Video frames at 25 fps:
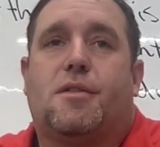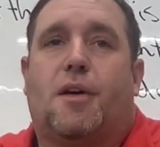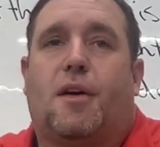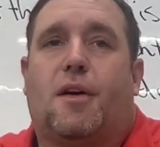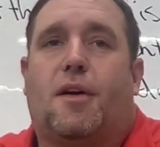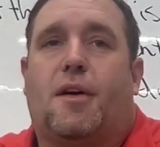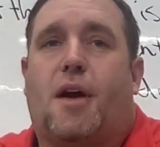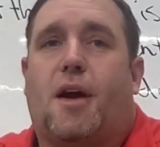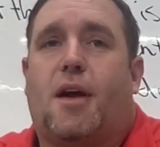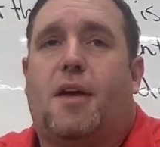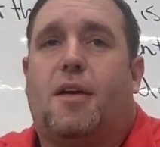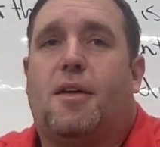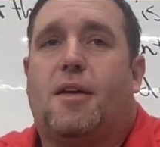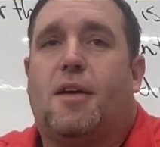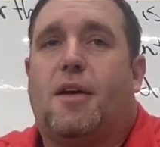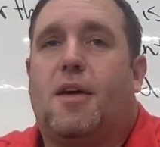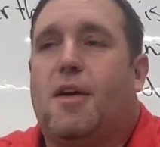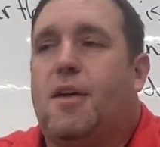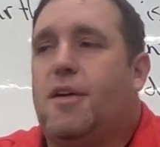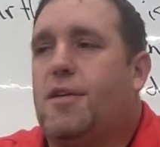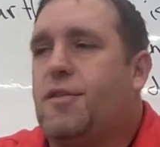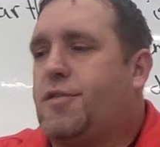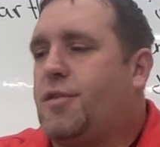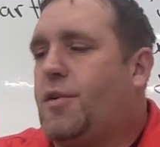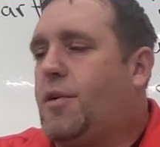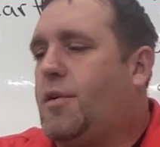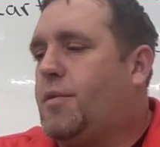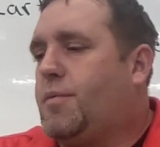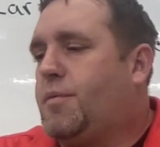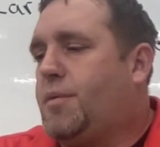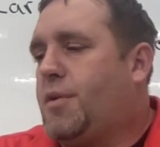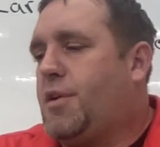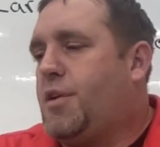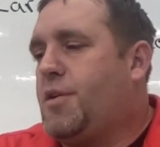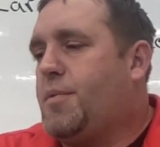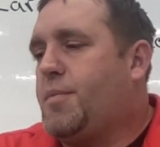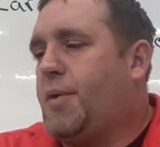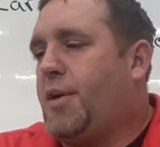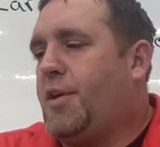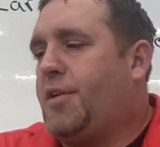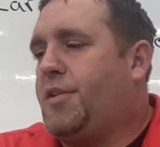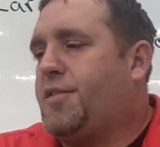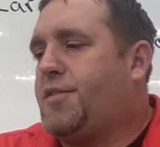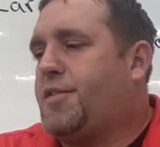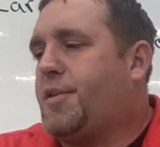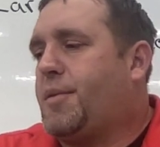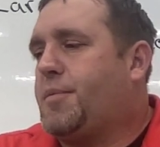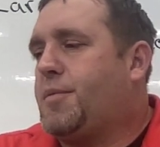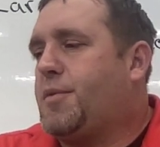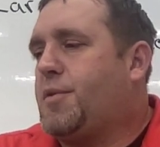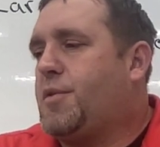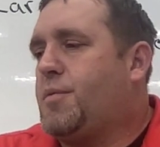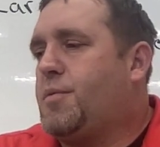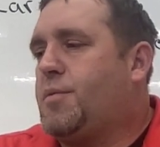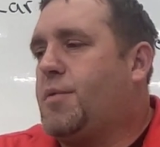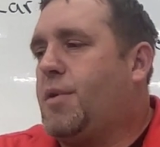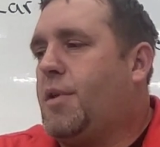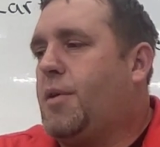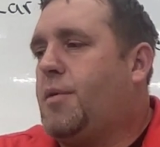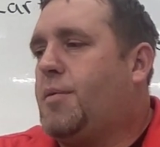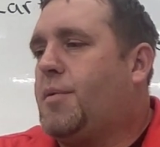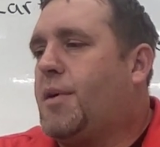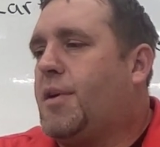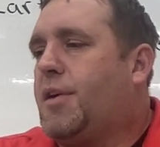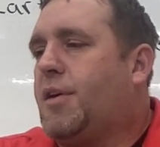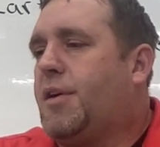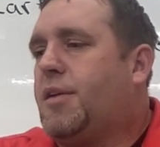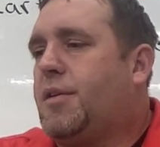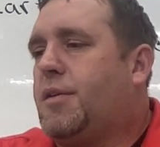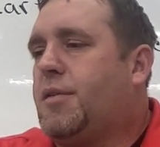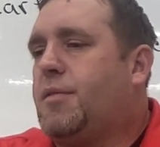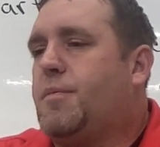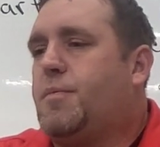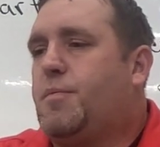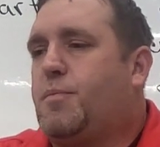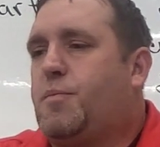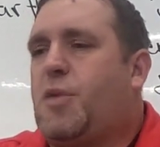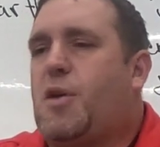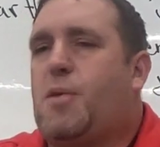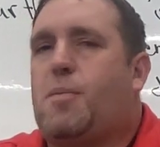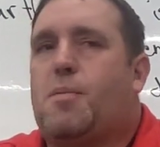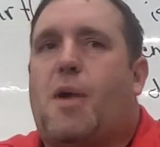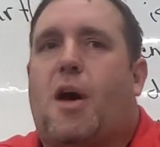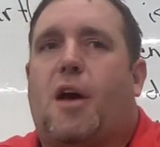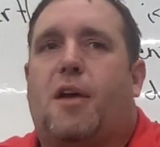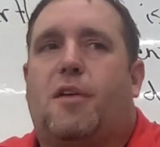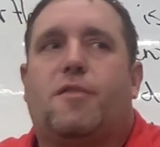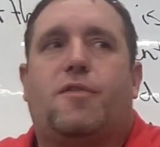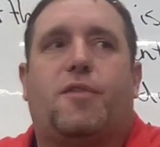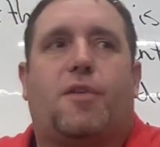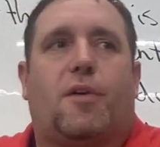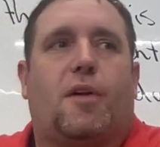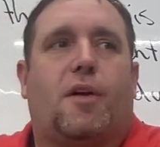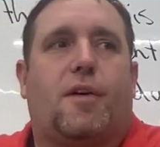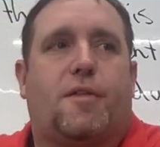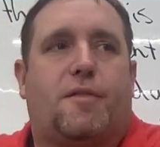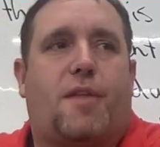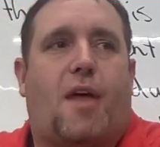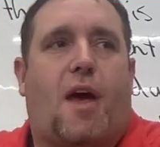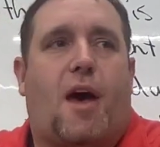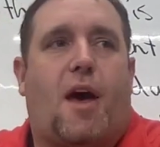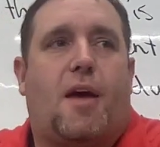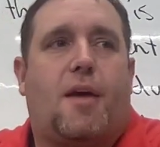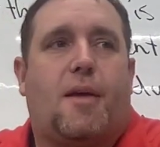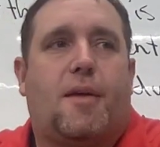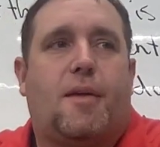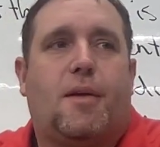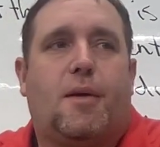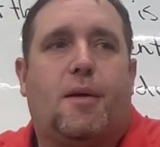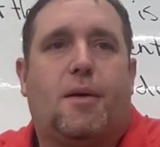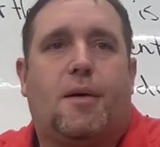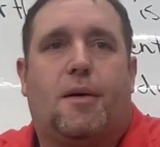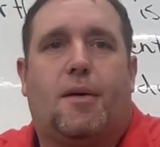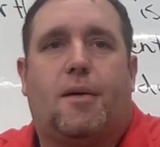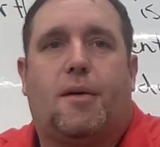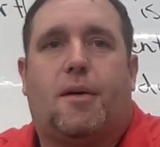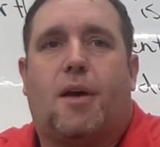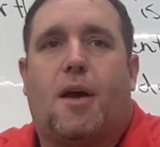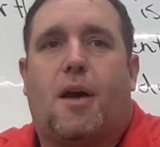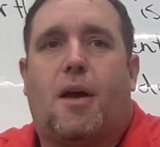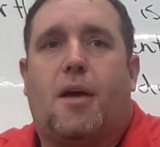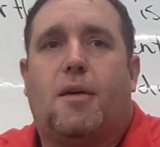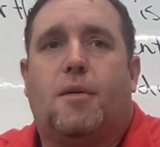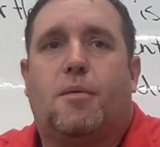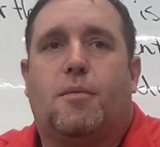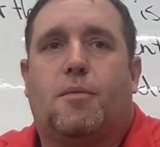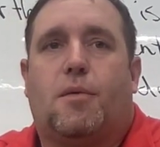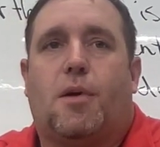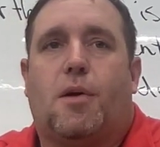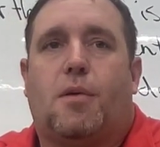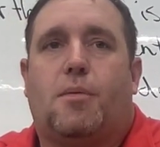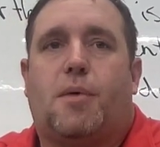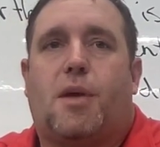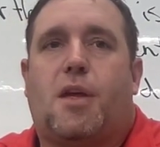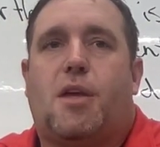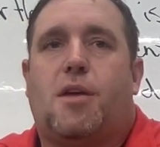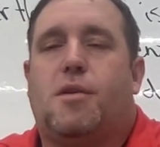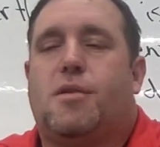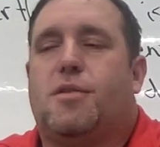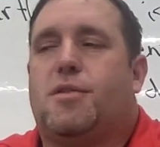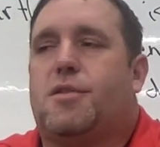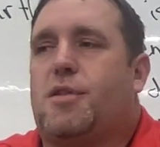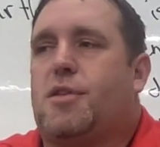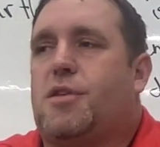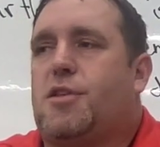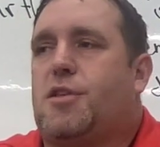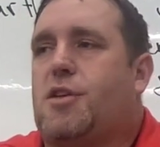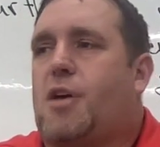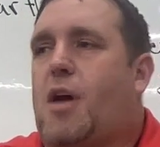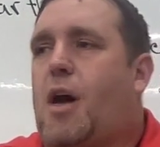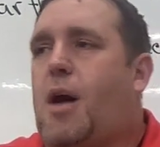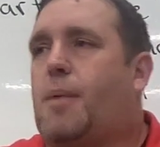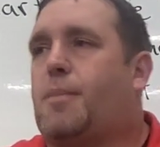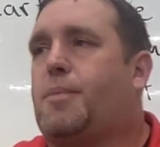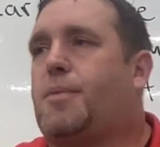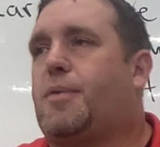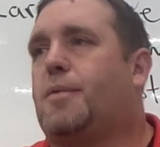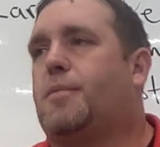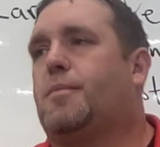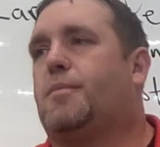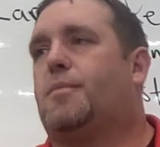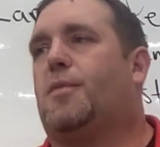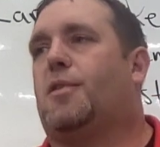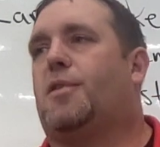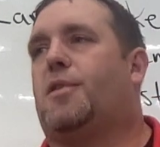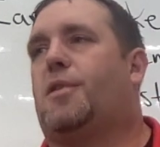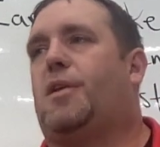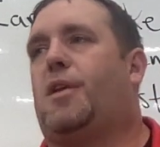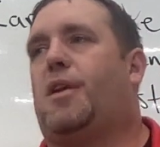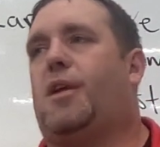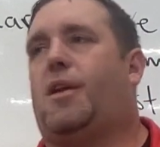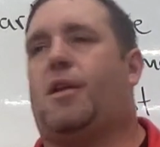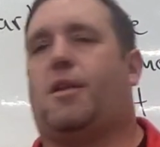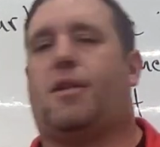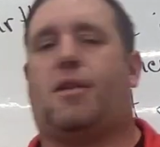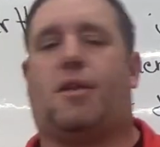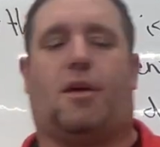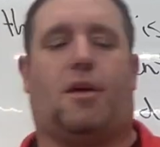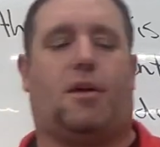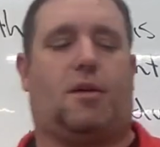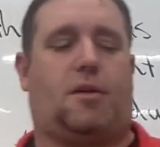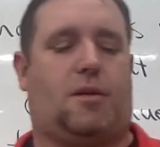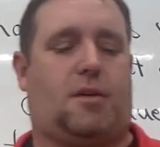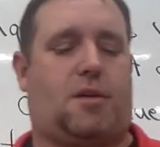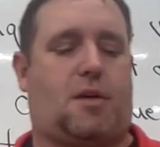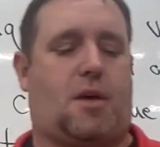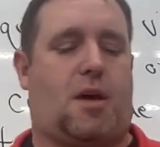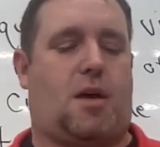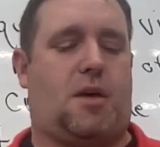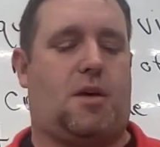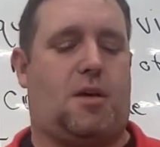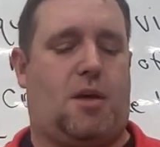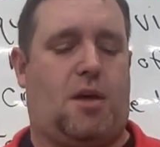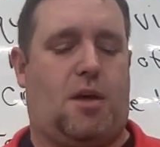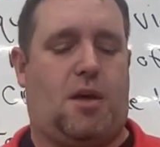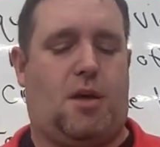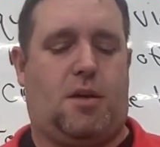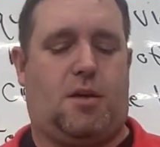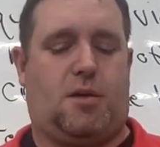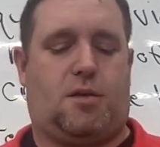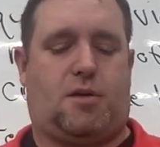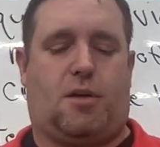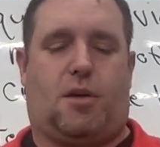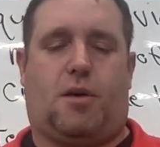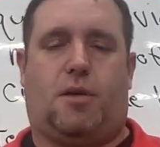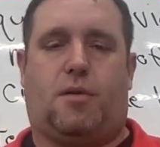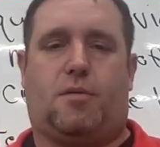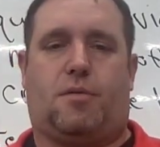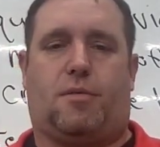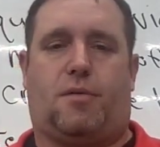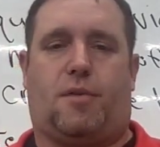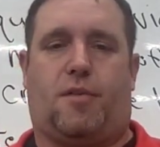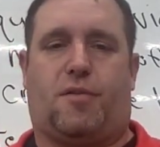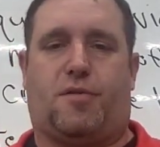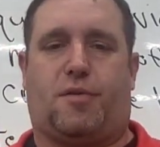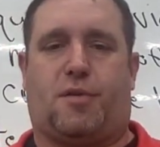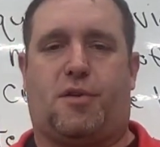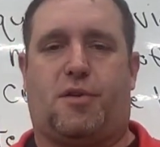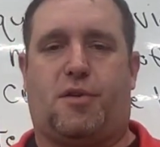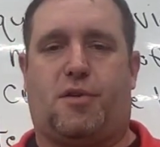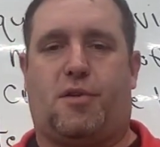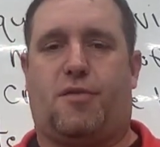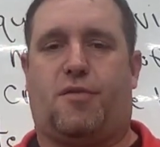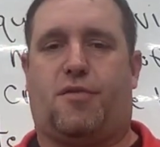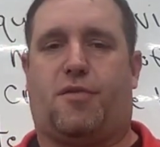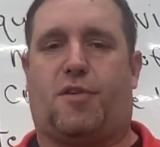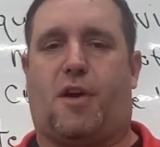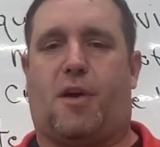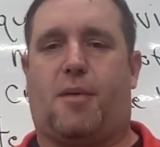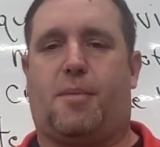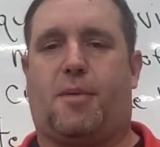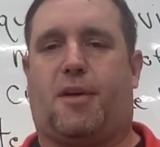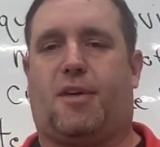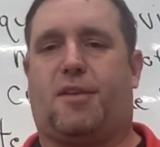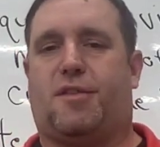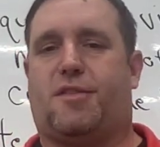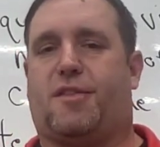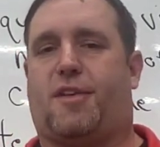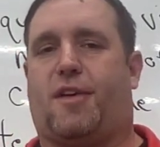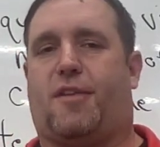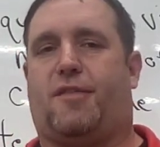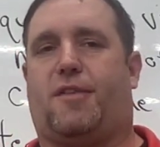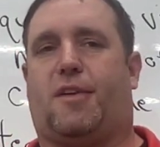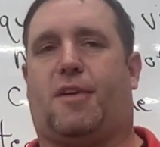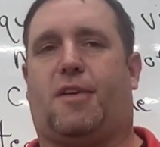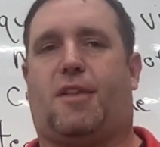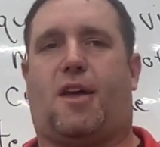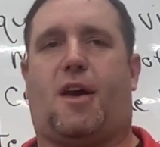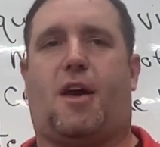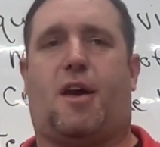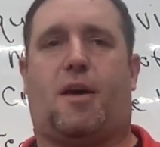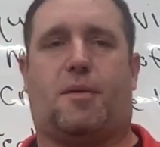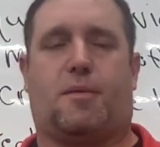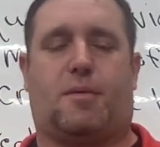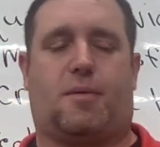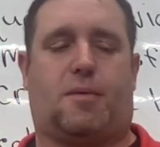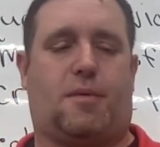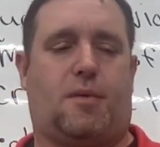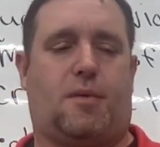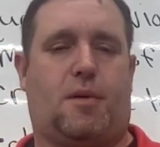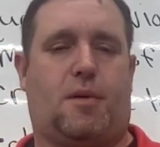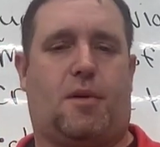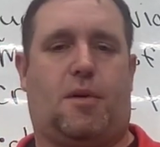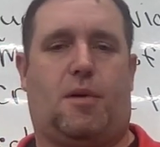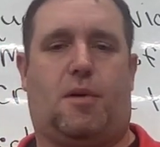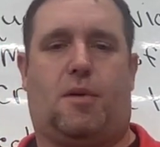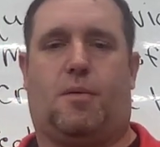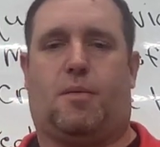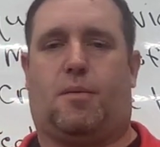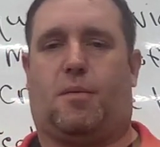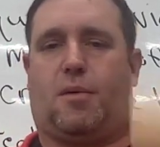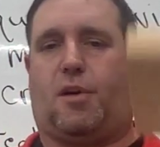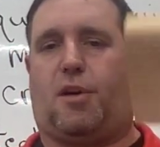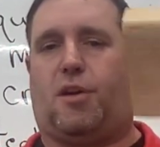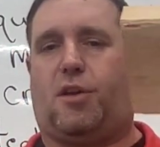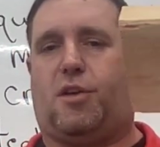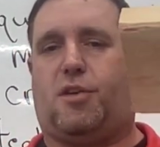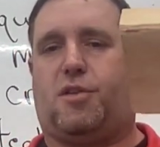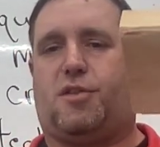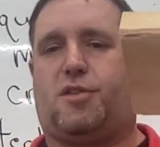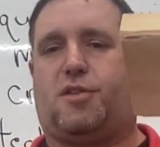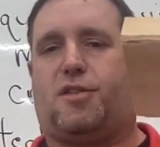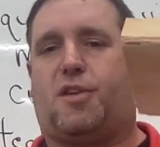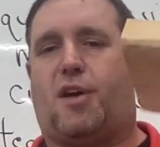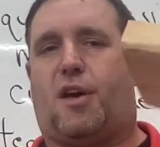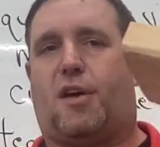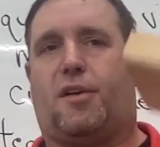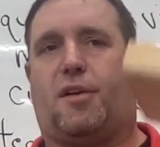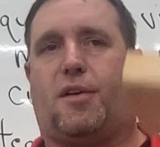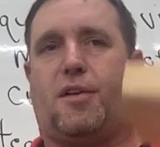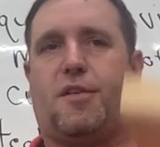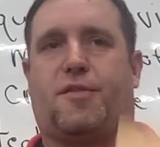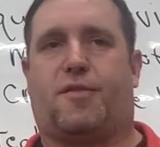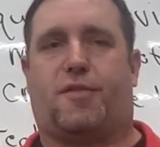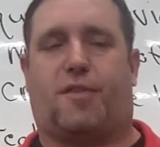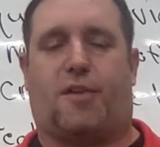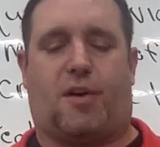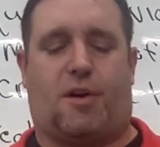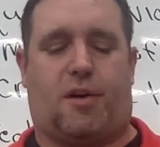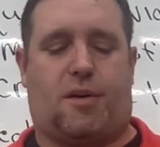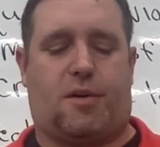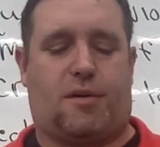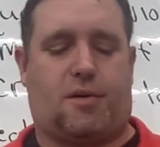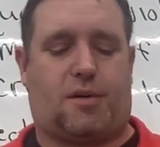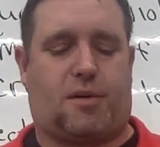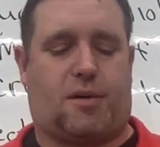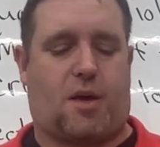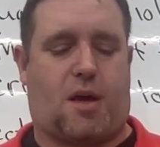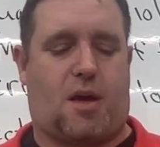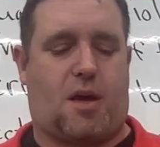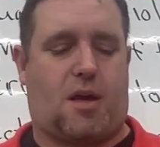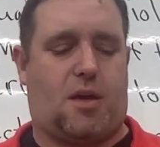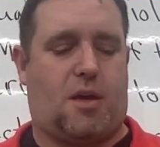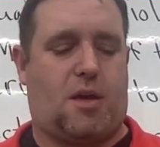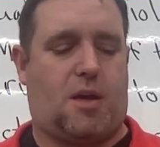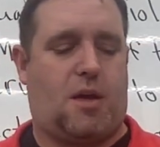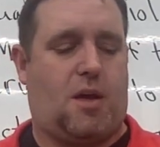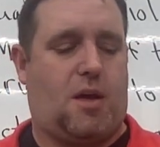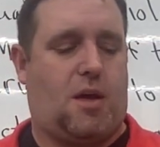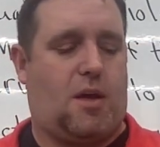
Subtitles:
All right. So when you're building something, you really want to be mindful of that. Okay. What we use in the shop more than anything. Okay. So if we're doing framing and stuff like that, we're going to use Douglas fir. Okay.